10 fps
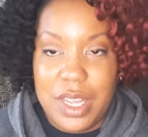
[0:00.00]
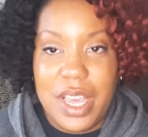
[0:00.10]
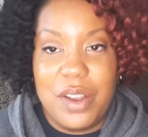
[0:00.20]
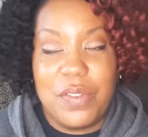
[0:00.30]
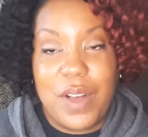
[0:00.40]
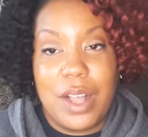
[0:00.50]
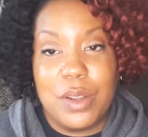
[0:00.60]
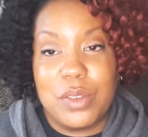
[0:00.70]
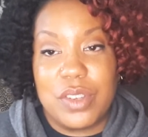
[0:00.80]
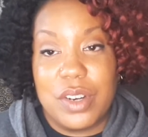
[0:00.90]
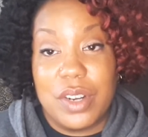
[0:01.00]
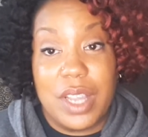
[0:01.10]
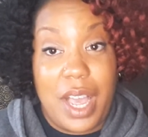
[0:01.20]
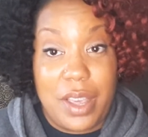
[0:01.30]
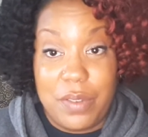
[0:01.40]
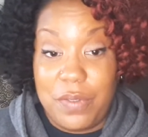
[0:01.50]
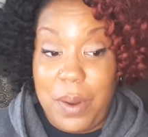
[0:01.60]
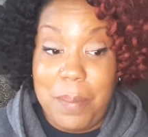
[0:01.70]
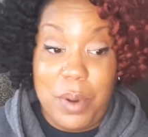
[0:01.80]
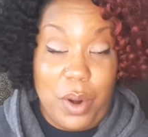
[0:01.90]
and it follows her life
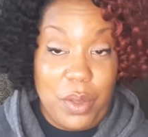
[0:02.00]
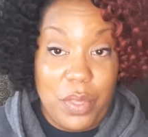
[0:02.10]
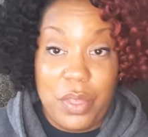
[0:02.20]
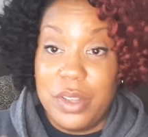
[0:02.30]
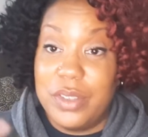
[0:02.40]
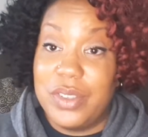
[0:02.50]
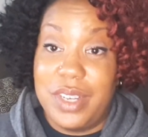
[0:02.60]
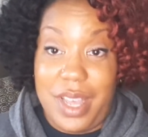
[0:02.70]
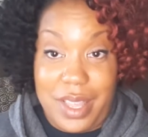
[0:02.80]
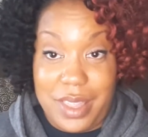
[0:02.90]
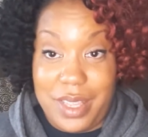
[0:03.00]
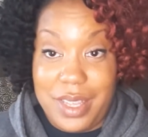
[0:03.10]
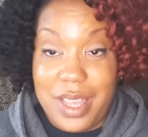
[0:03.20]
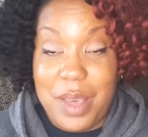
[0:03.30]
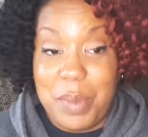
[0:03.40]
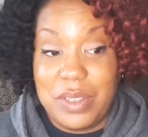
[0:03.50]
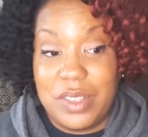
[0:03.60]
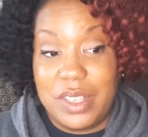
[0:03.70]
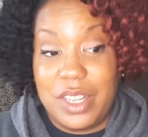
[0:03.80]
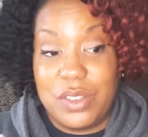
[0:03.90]
from birth to death. And
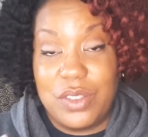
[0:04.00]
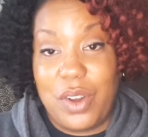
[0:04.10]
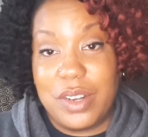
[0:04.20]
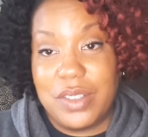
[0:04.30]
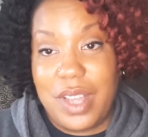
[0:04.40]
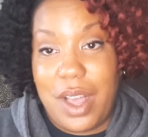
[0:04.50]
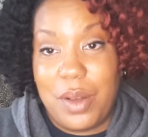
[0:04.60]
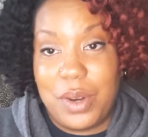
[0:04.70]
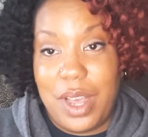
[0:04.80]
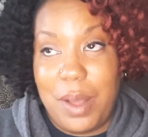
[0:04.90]
basically, it starts out